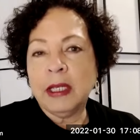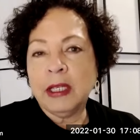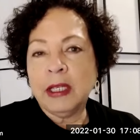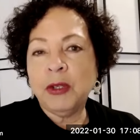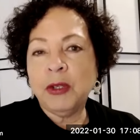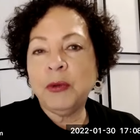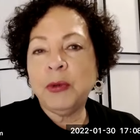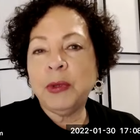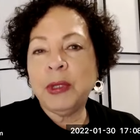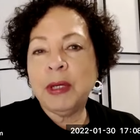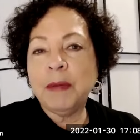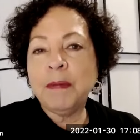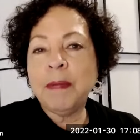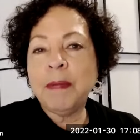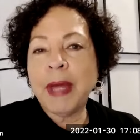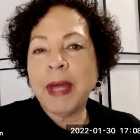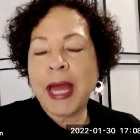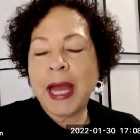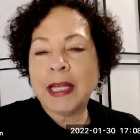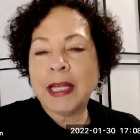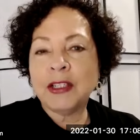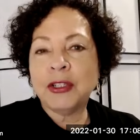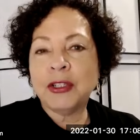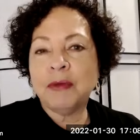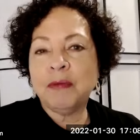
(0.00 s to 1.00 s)
You would
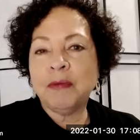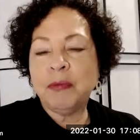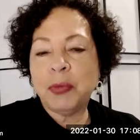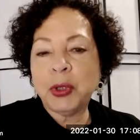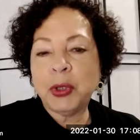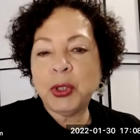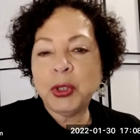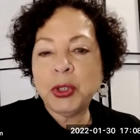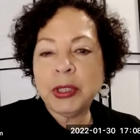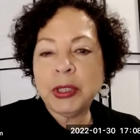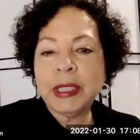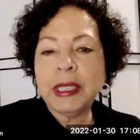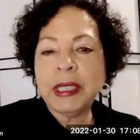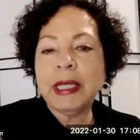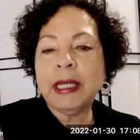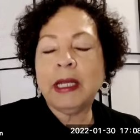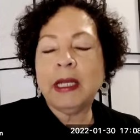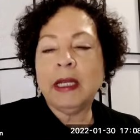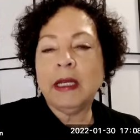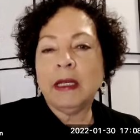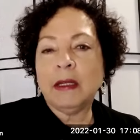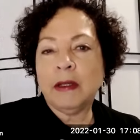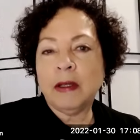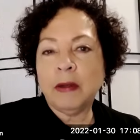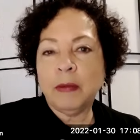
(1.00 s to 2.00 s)
imagine
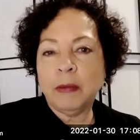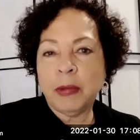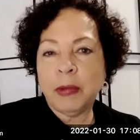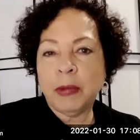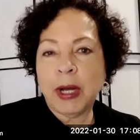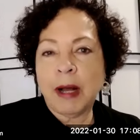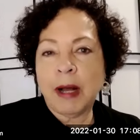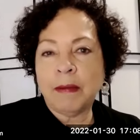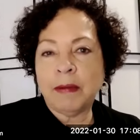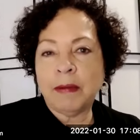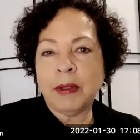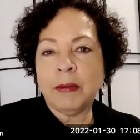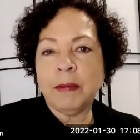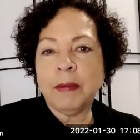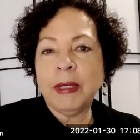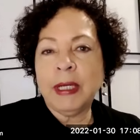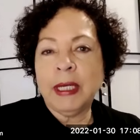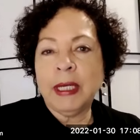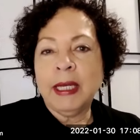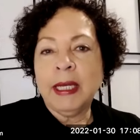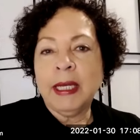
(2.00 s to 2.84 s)
putting the problem